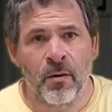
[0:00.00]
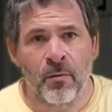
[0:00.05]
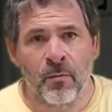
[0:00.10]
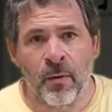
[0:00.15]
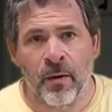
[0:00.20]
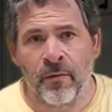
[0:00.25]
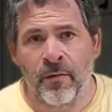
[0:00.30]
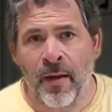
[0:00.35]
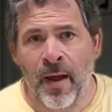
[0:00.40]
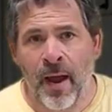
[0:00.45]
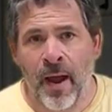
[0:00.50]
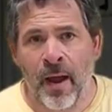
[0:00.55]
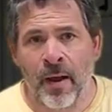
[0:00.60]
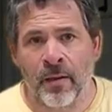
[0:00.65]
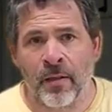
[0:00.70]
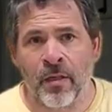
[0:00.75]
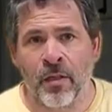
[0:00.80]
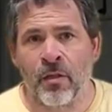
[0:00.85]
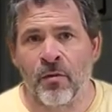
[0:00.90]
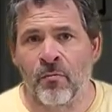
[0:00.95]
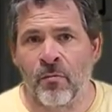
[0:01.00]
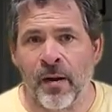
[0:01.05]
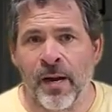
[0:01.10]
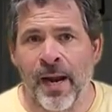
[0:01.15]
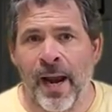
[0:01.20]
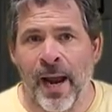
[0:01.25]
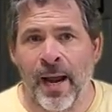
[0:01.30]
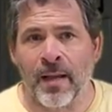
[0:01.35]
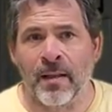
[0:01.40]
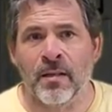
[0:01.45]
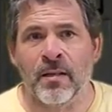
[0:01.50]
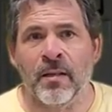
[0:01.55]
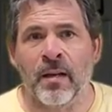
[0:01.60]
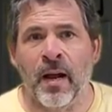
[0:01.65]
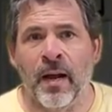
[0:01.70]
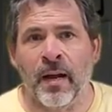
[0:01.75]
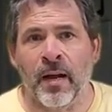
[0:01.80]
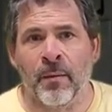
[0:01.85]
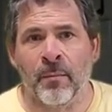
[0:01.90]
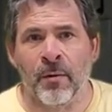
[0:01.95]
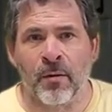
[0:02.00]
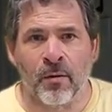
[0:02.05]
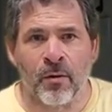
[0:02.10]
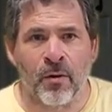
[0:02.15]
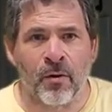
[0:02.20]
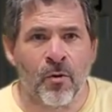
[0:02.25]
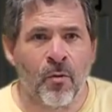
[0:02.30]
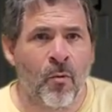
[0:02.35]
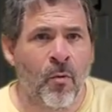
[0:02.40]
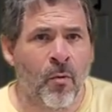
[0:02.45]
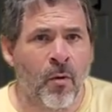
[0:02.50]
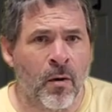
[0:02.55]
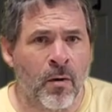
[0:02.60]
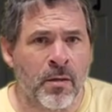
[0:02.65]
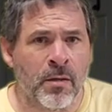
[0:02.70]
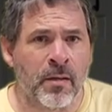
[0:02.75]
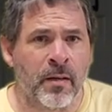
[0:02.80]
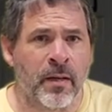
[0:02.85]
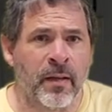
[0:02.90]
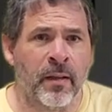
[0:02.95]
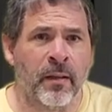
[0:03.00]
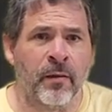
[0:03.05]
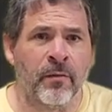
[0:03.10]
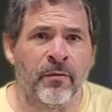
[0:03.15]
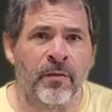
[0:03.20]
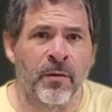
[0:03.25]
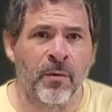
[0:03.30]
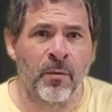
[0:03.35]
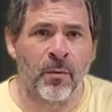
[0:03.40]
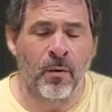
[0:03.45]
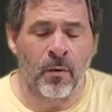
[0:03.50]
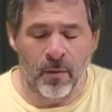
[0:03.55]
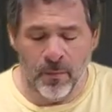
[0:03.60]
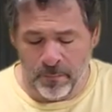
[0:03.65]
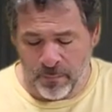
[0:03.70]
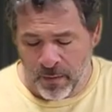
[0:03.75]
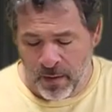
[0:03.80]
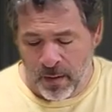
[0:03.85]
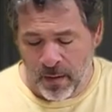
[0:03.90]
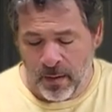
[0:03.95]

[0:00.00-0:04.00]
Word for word: we've had 3 eighths diameter cores in the fuel.